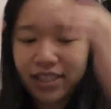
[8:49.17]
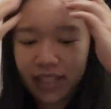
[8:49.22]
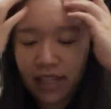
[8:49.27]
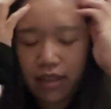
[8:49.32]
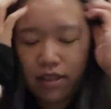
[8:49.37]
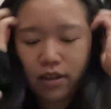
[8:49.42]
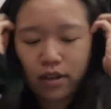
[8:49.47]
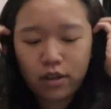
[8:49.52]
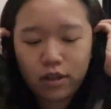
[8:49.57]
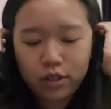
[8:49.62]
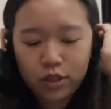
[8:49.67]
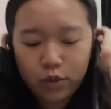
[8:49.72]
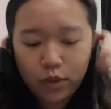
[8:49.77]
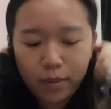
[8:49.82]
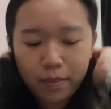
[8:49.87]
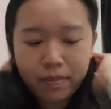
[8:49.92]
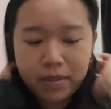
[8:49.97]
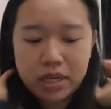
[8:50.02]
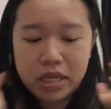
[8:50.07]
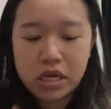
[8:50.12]
I thought I'd do a
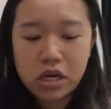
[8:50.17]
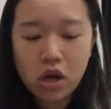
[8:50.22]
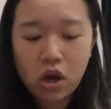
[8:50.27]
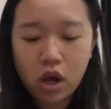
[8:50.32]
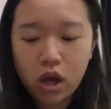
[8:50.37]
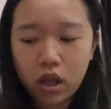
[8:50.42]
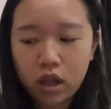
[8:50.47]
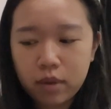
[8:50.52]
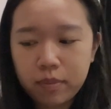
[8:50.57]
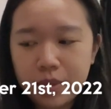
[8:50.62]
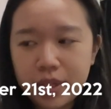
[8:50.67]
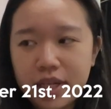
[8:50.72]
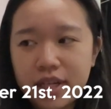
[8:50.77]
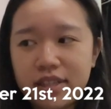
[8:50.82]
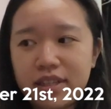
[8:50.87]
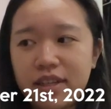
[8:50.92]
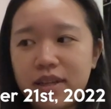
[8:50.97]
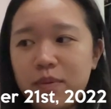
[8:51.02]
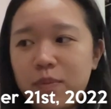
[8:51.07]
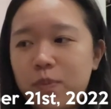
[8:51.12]
mini haul
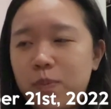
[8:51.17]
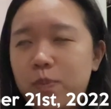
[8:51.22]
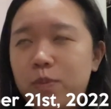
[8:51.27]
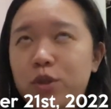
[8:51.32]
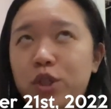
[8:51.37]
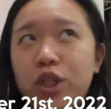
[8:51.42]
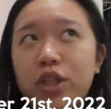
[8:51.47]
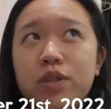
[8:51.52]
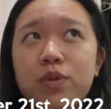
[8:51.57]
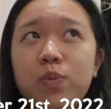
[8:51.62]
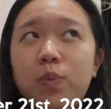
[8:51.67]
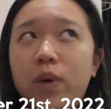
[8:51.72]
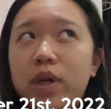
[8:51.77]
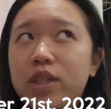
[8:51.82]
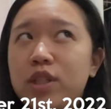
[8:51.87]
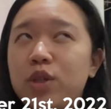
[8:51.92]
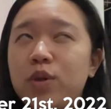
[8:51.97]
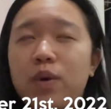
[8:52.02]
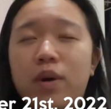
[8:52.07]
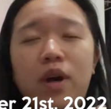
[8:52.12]
because I just
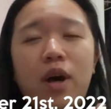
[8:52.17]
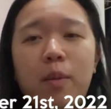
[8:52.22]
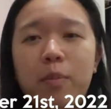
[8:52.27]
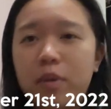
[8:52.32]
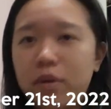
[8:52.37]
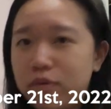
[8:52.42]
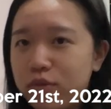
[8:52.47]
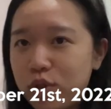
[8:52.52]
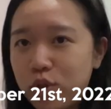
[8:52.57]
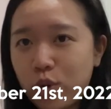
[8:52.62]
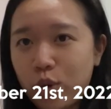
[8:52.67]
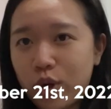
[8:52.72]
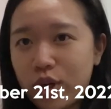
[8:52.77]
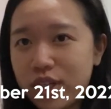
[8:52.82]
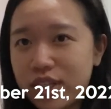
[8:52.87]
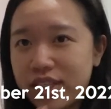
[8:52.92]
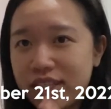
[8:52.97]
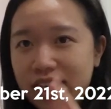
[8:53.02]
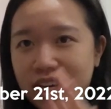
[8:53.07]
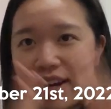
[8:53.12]
went to a couple of
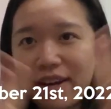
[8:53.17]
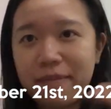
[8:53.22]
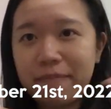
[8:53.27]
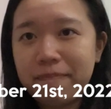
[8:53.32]
stores and I